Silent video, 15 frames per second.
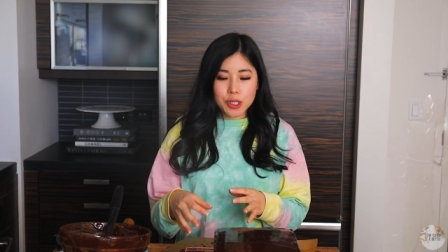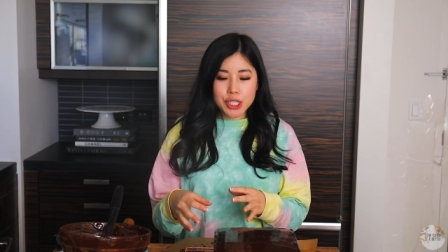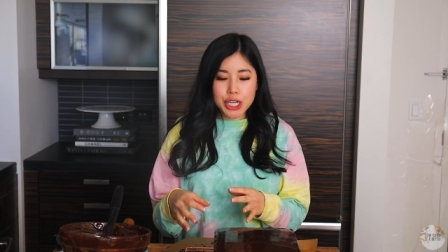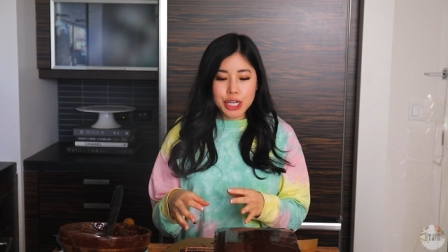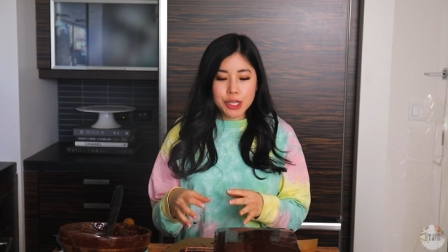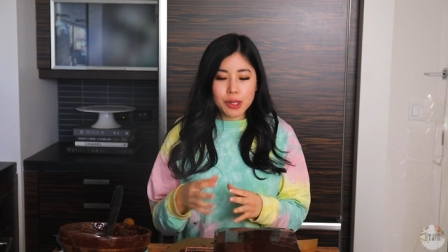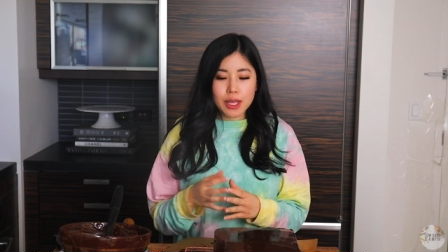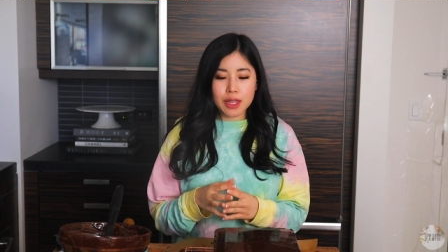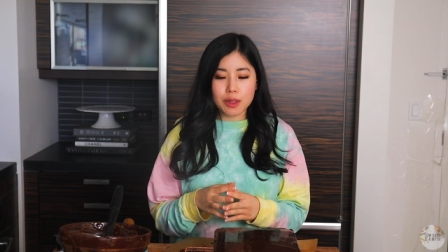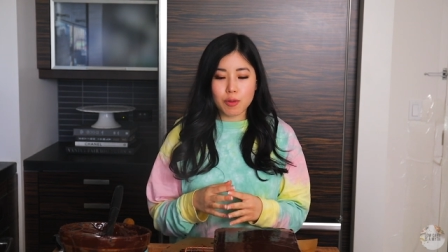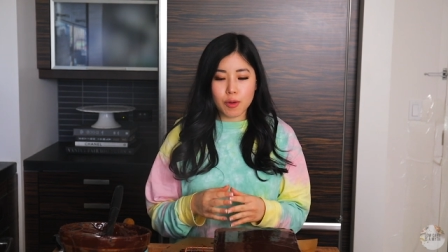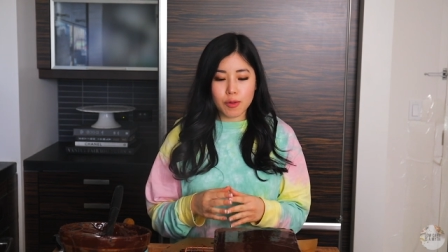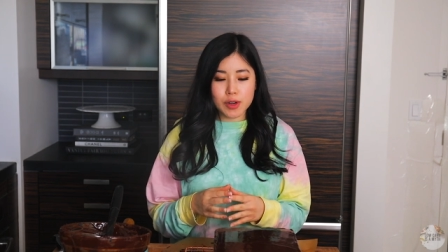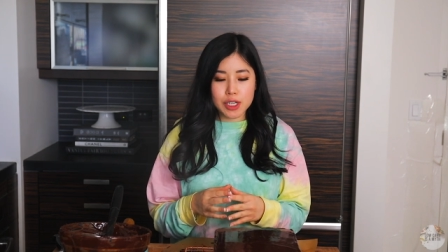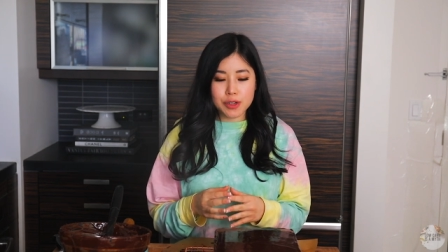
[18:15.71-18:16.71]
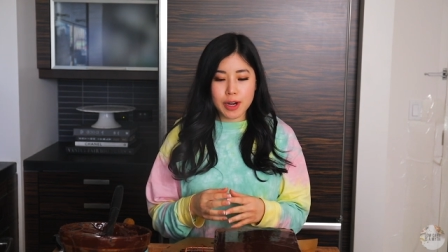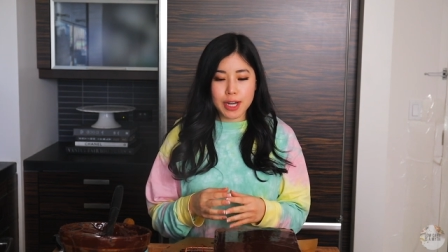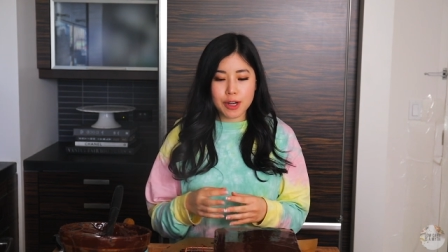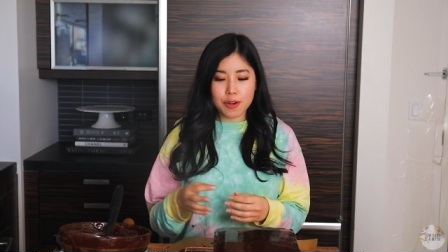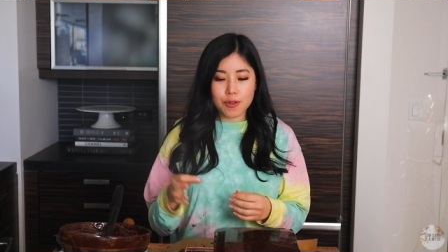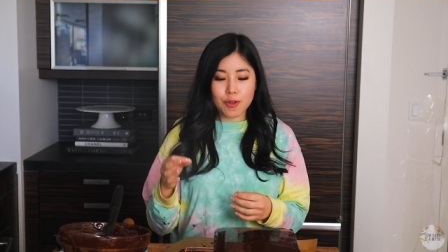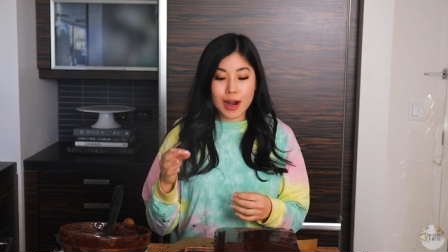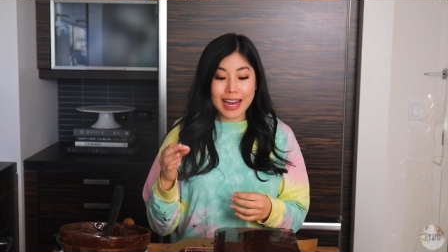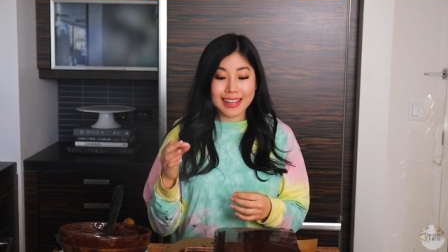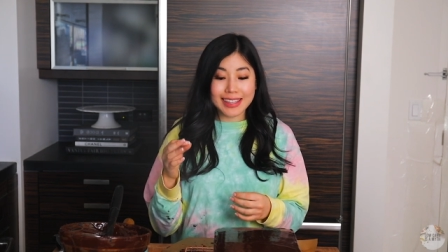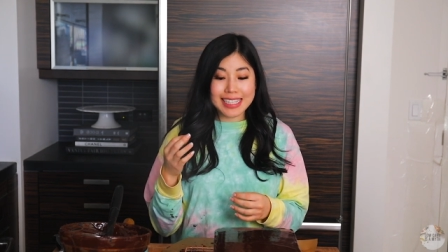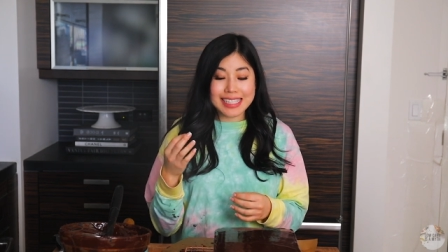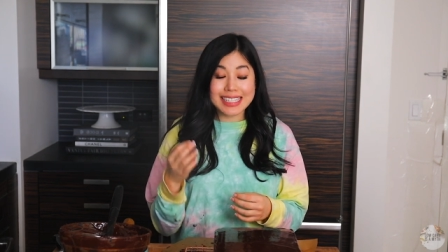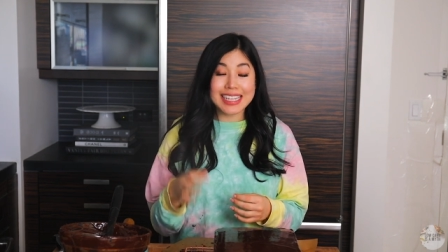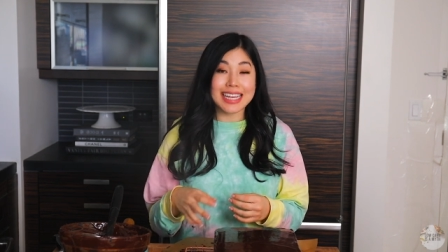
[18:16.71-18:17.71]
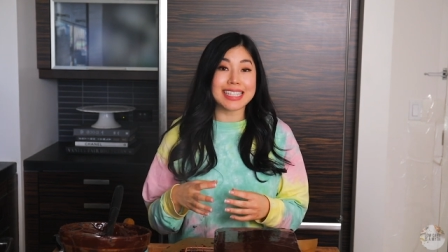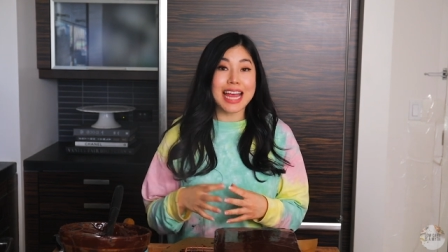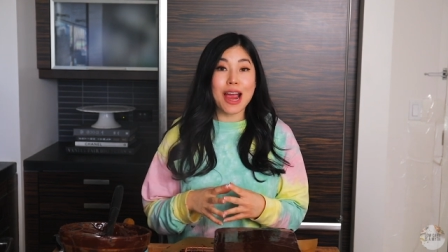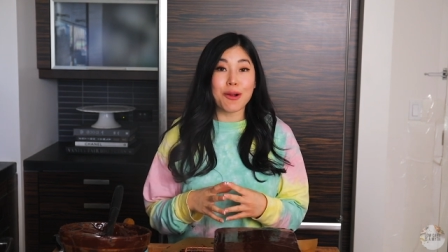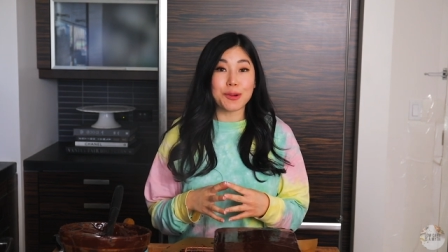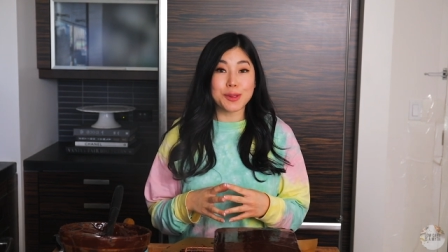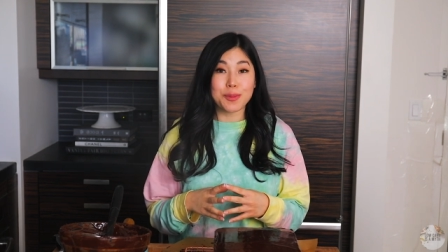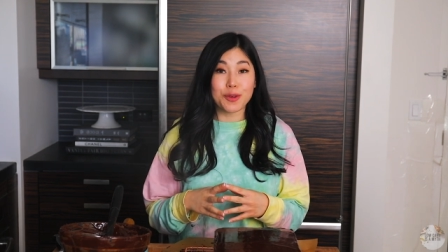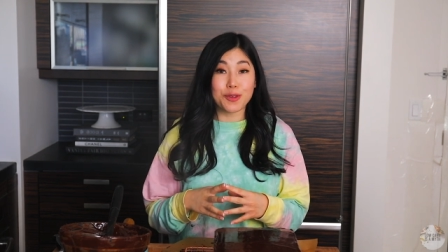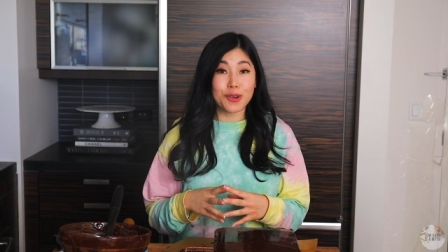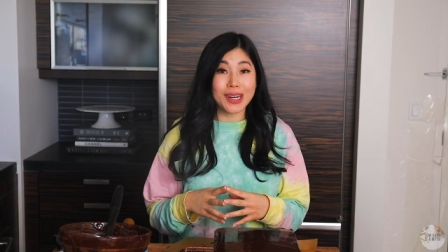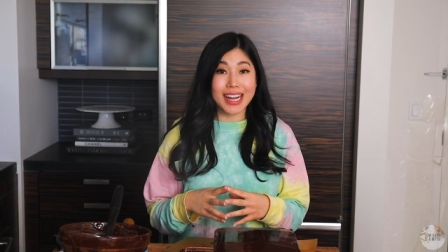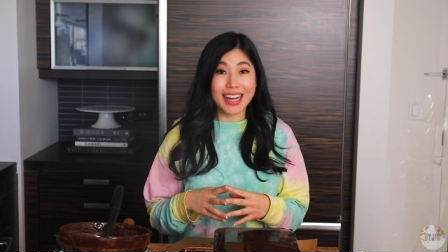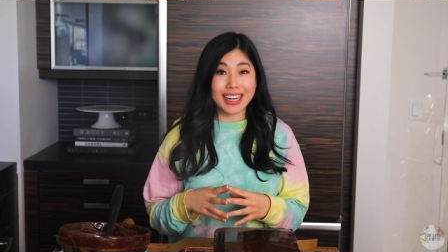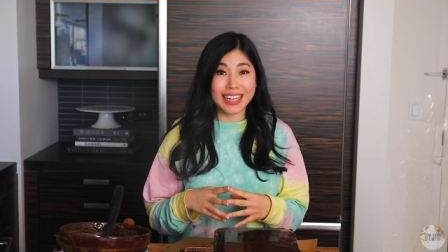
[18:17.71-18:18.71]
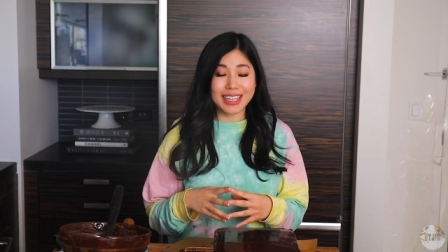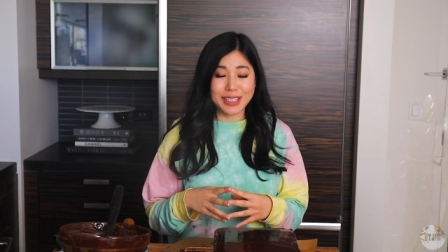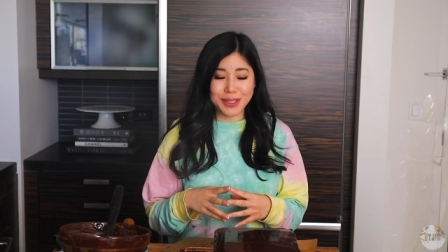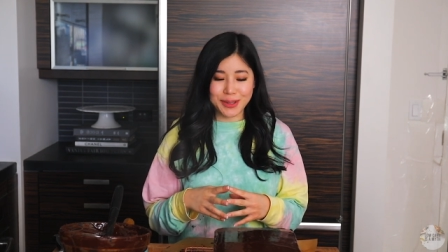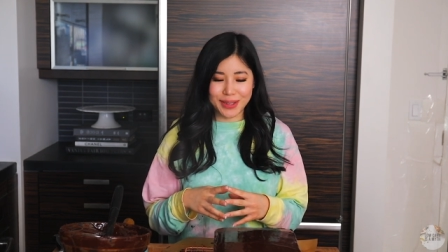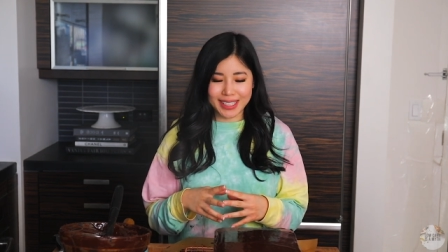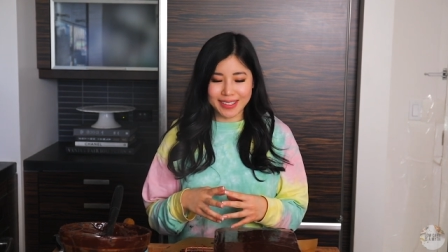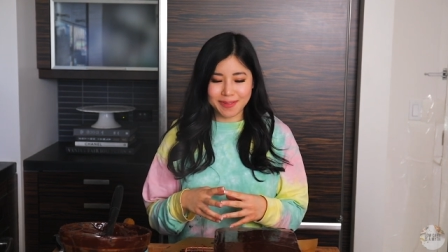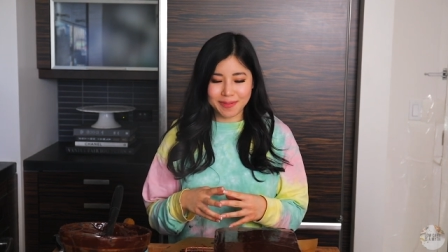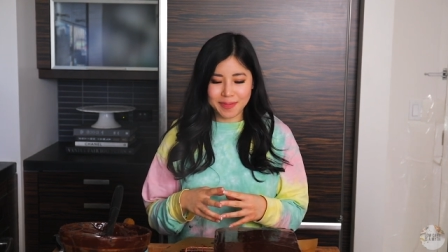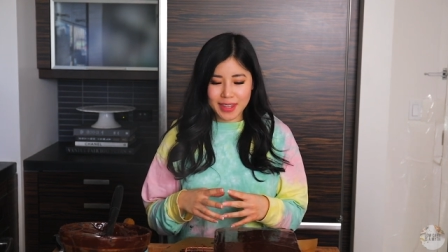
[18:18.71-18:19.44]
chill in the refrigerator for at least six hours before cutting into it.